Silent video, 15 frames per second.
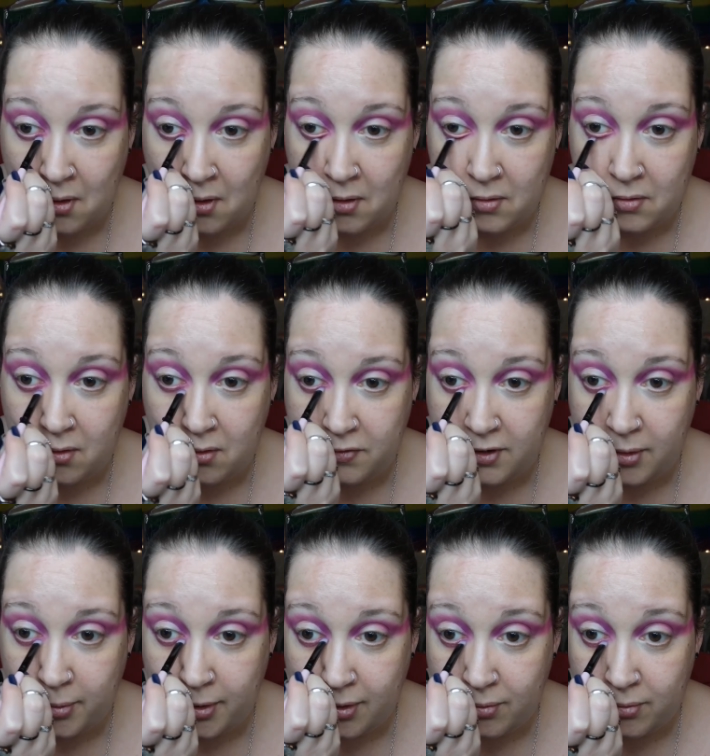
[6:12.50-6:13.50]
The good thing
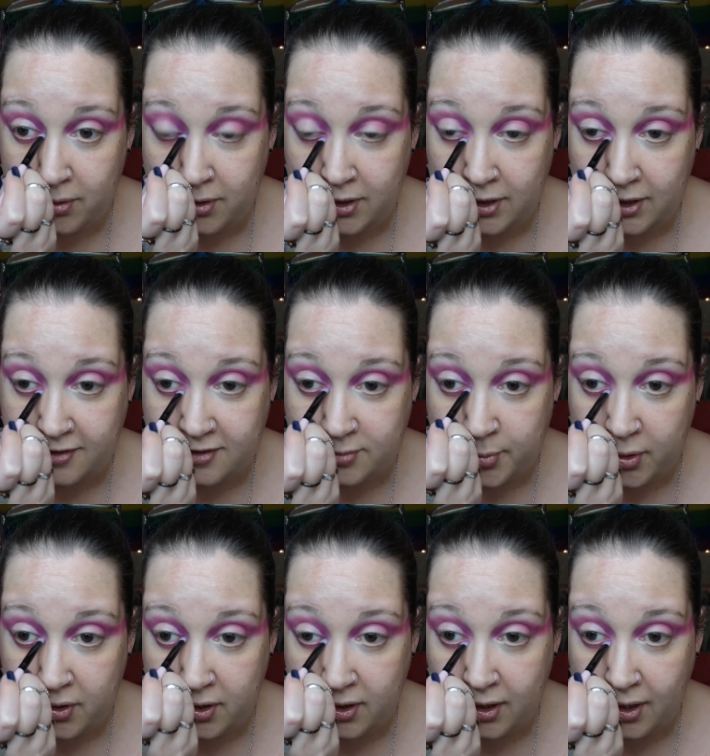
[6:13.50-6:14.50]
about really
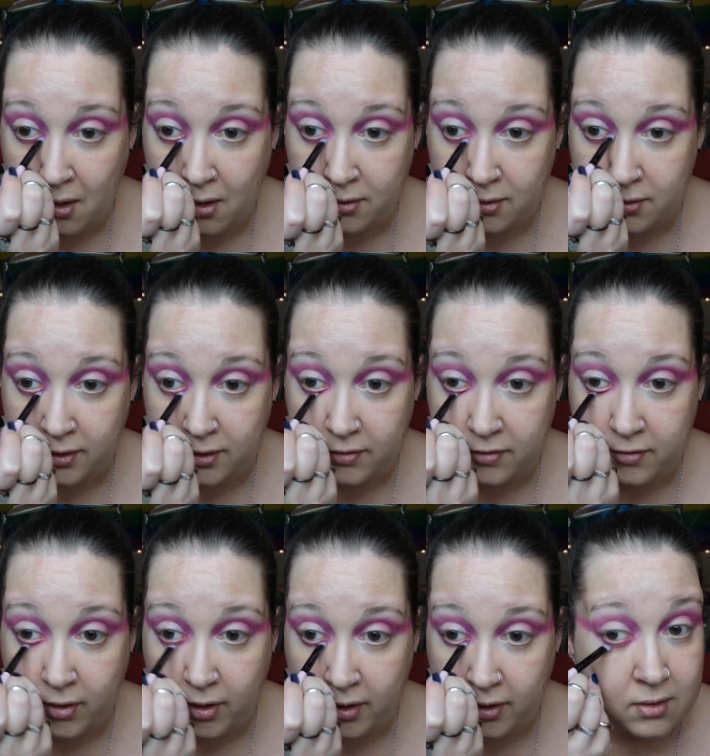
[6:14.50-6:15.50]
smoking out underneath
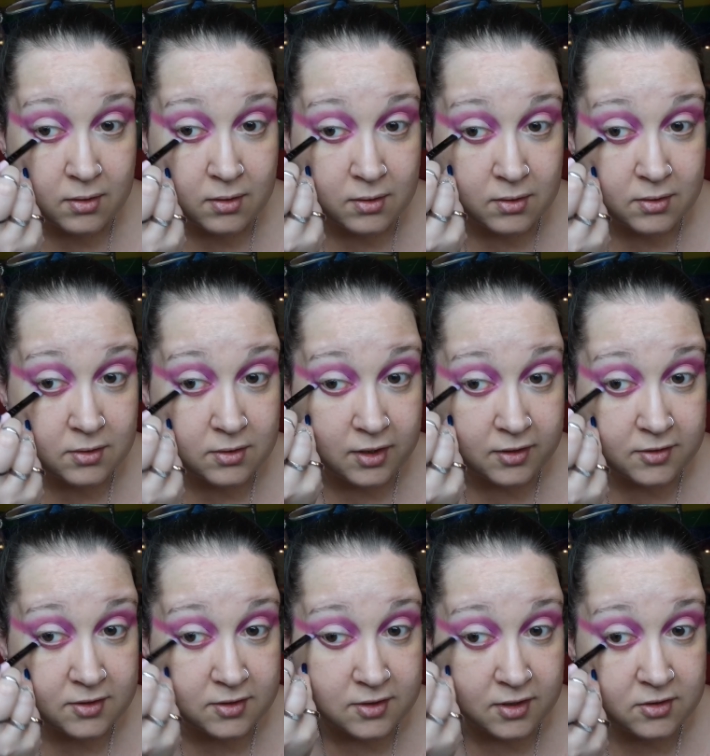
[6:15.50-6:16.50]
your eye, it takes
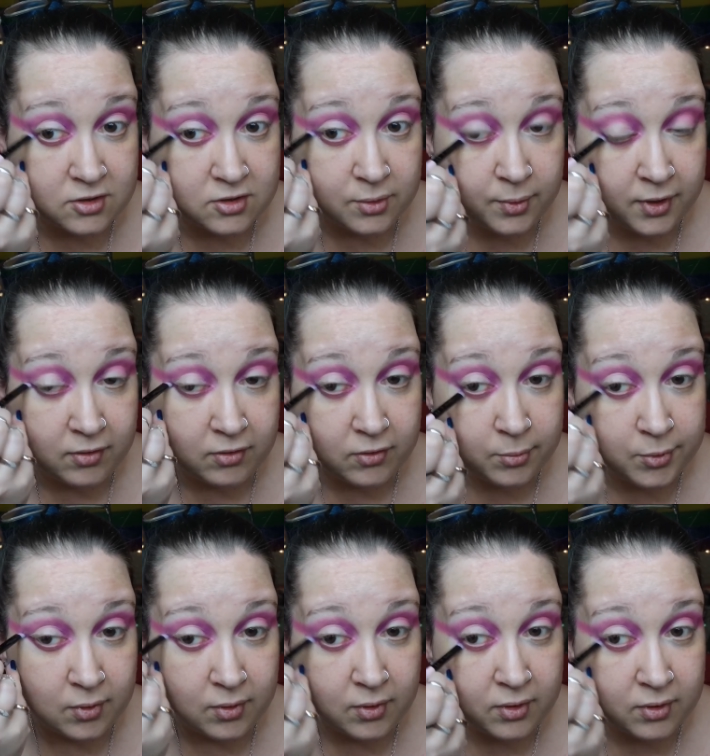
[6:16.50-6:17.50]
attention away from
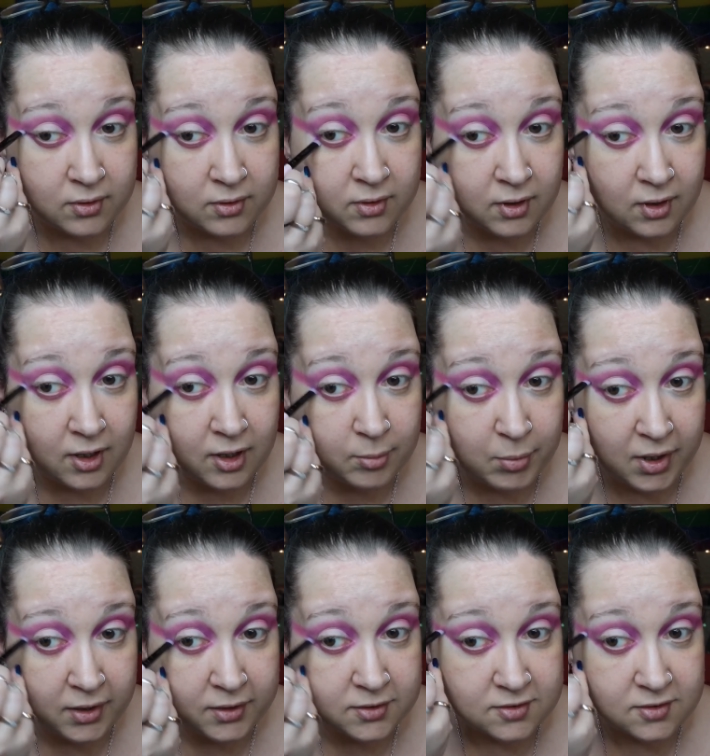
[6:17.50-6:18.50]
your eye
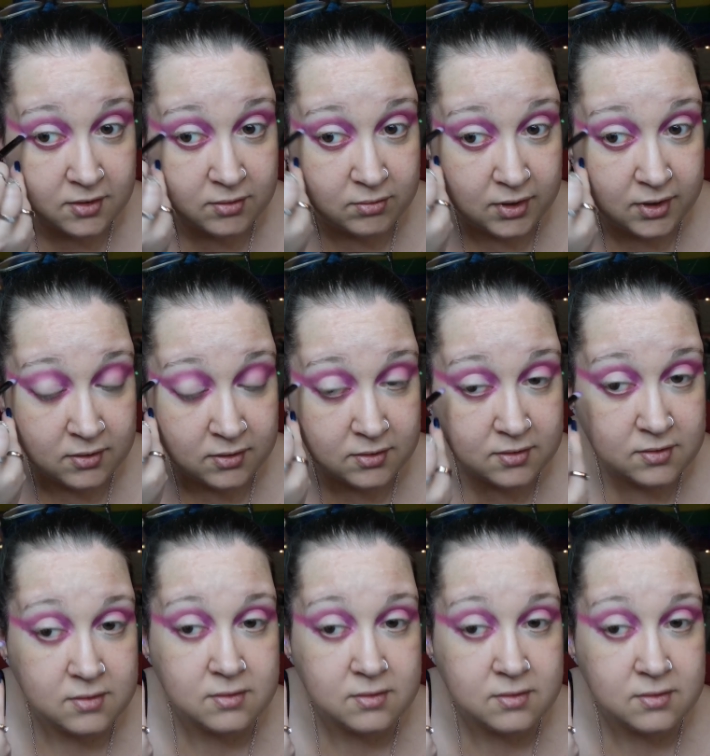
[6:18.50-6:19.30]
bags and wrinkles.